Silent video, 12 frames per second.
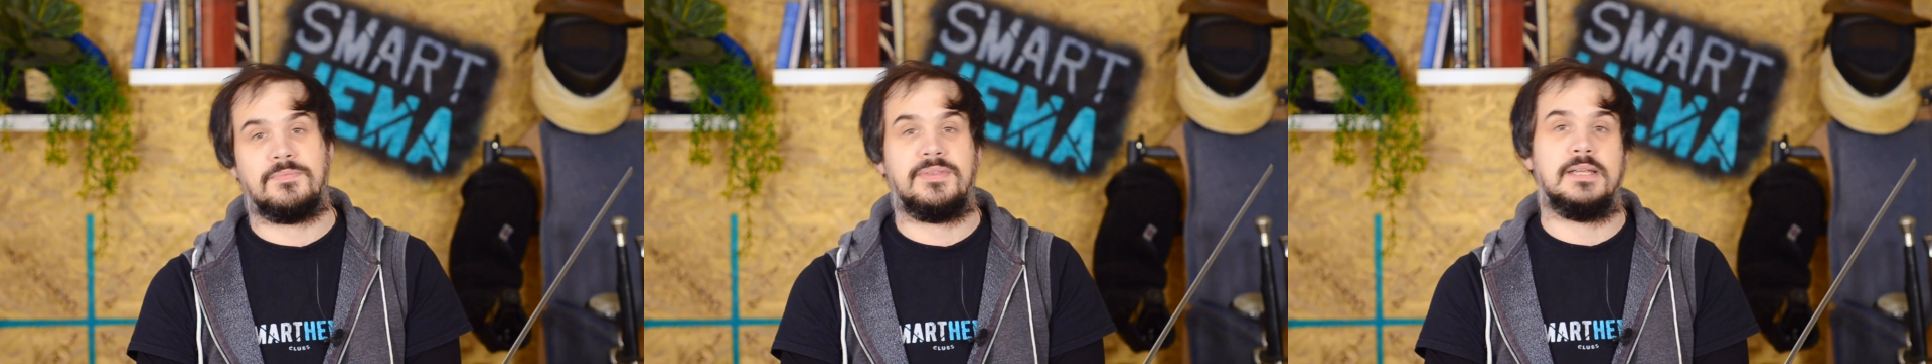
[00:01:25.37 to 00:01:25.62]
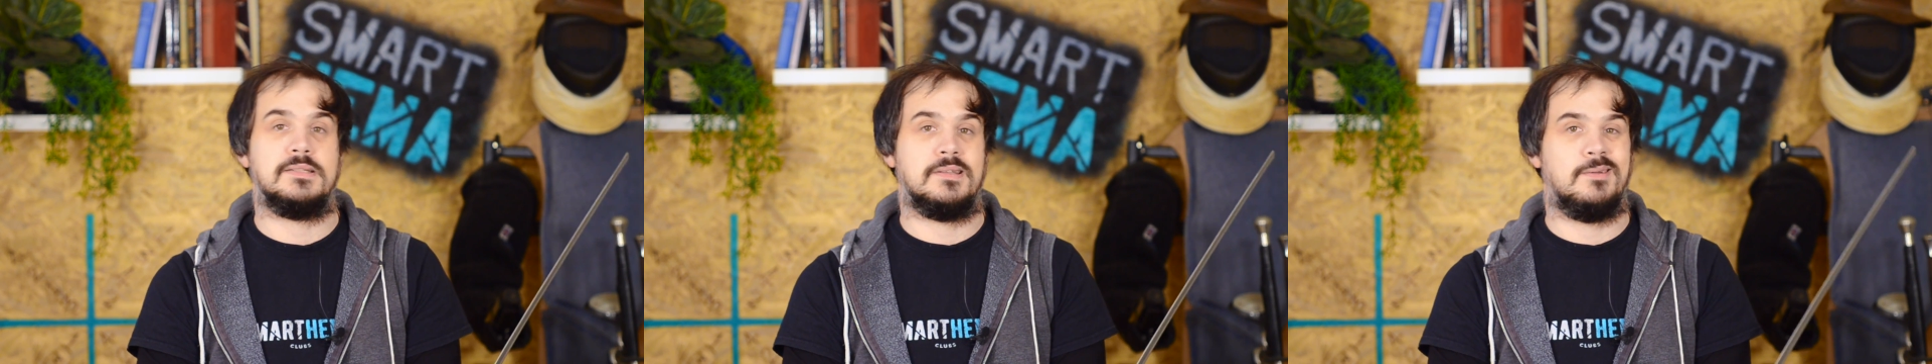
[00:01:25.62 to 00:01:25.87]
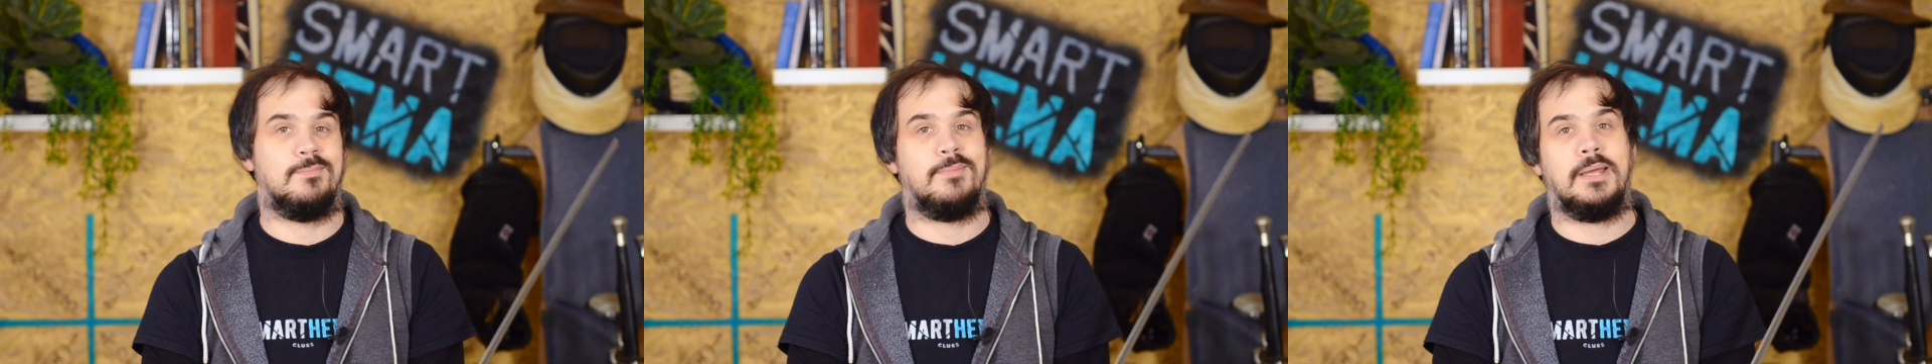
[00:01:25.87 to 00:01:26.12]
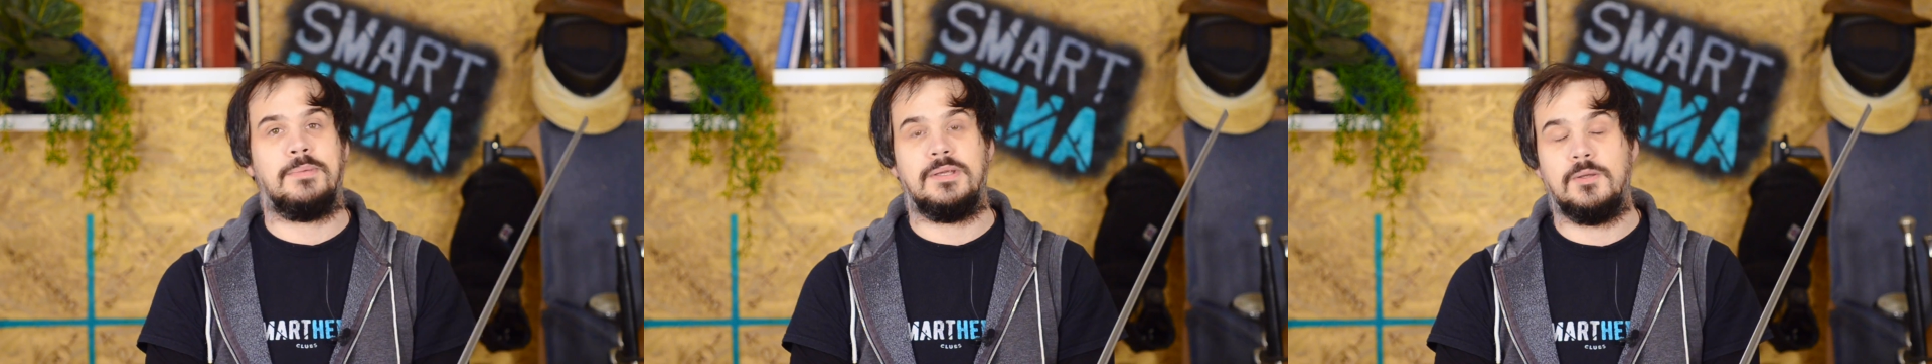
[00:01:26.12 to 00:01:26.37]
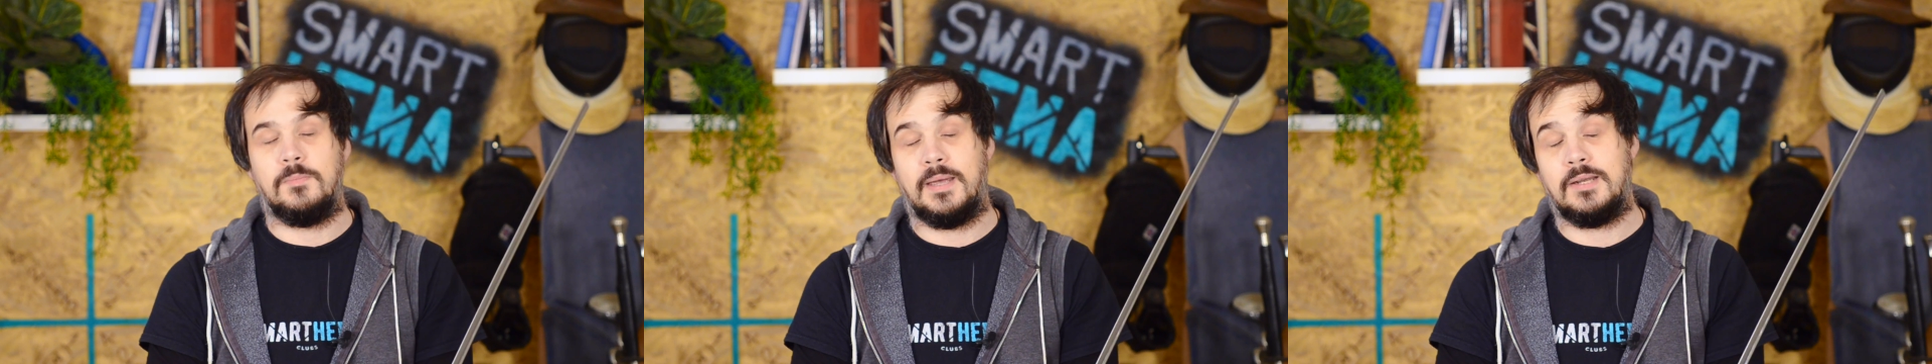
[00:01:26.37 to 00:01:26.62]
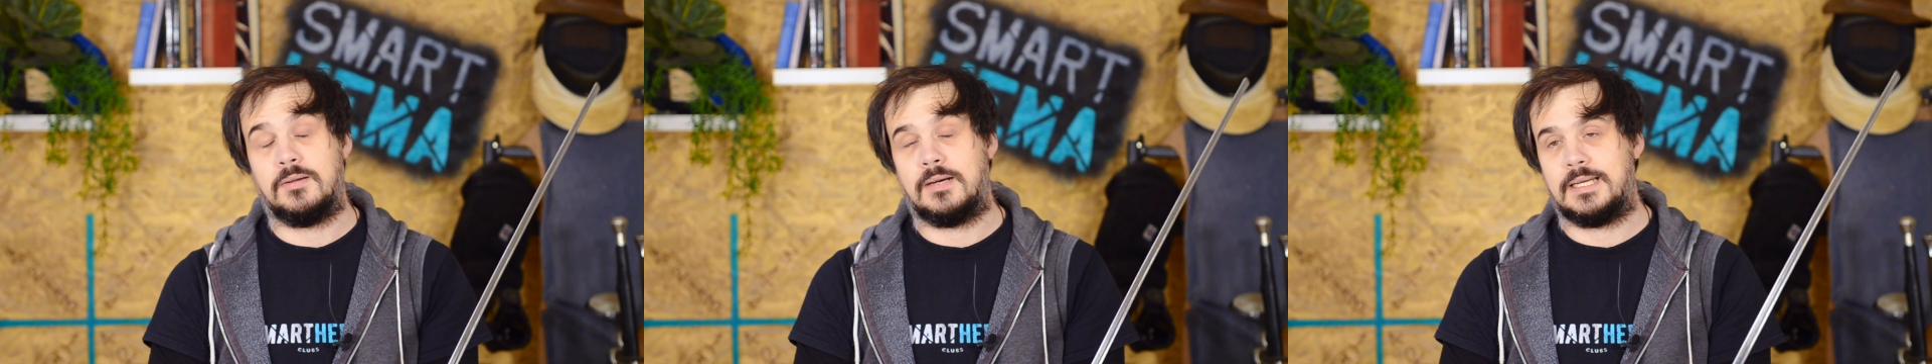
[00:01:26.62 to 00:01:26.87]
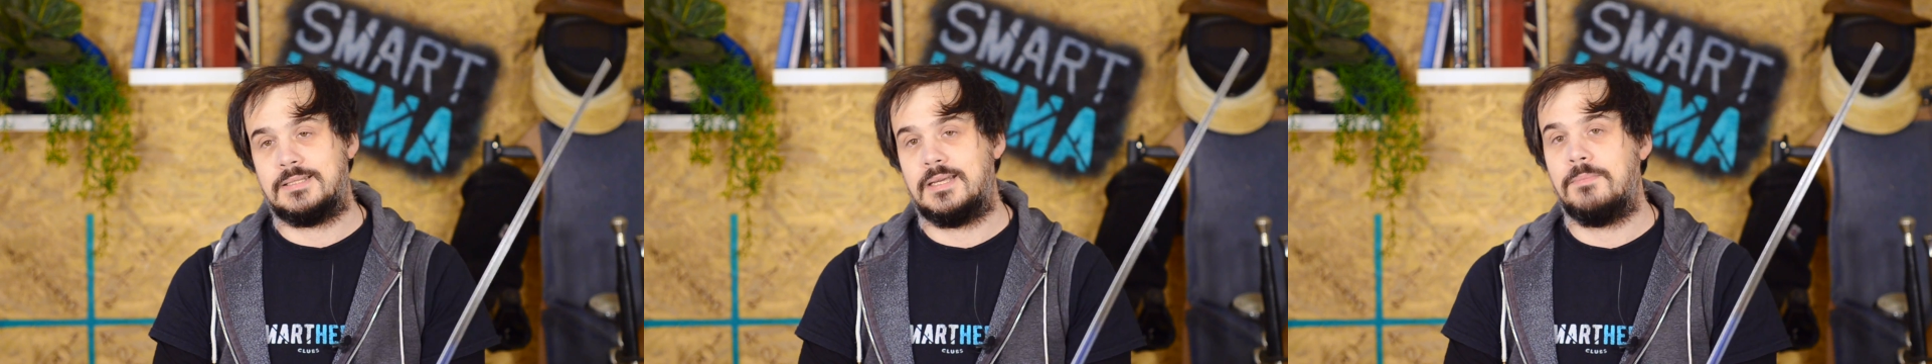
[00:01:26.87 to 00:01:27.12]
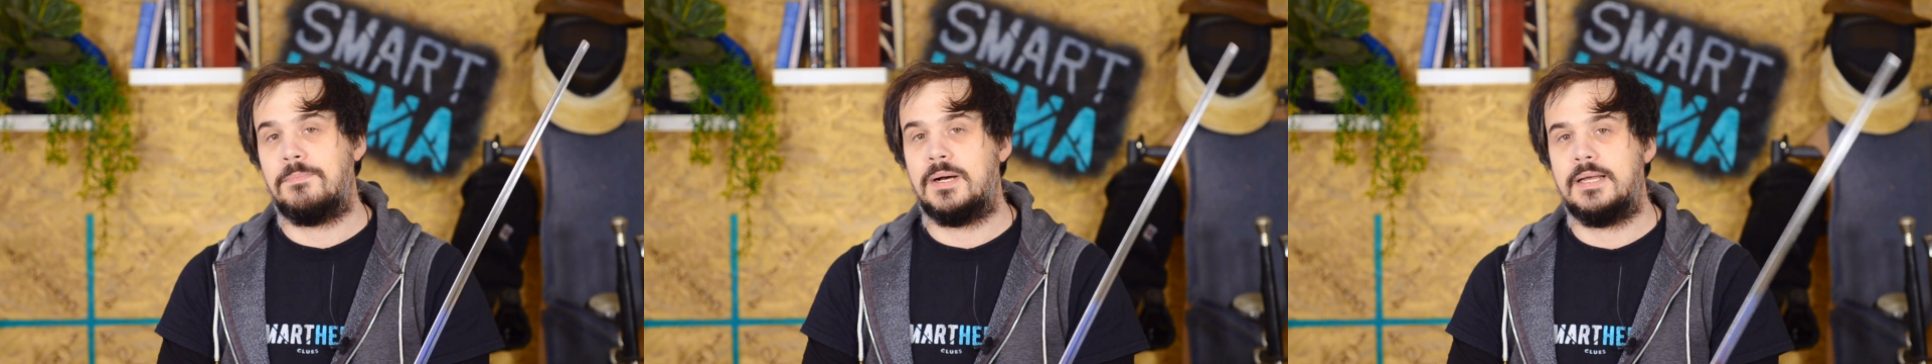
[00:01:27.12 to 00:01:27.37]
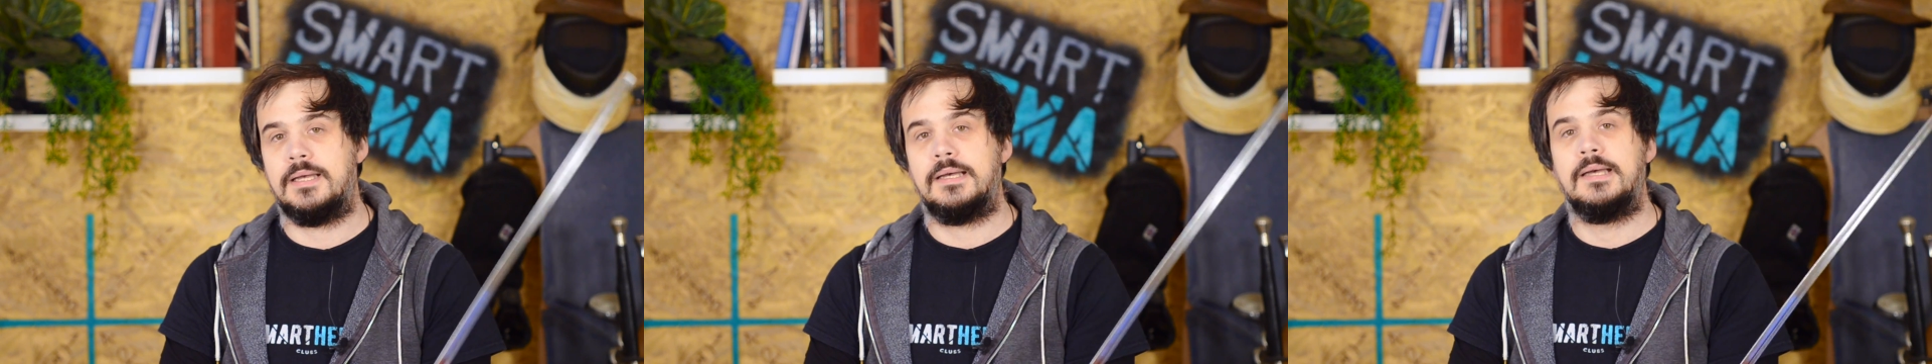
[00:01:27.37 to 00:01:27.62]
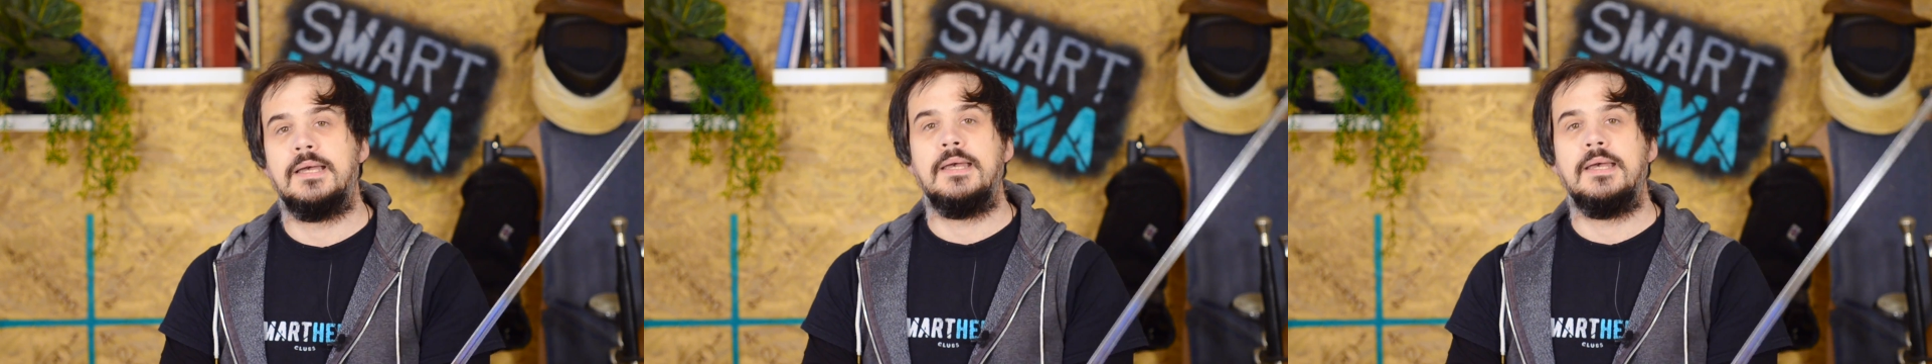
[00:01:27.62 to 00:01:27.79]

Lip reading: things that maybe you may not as a buyer.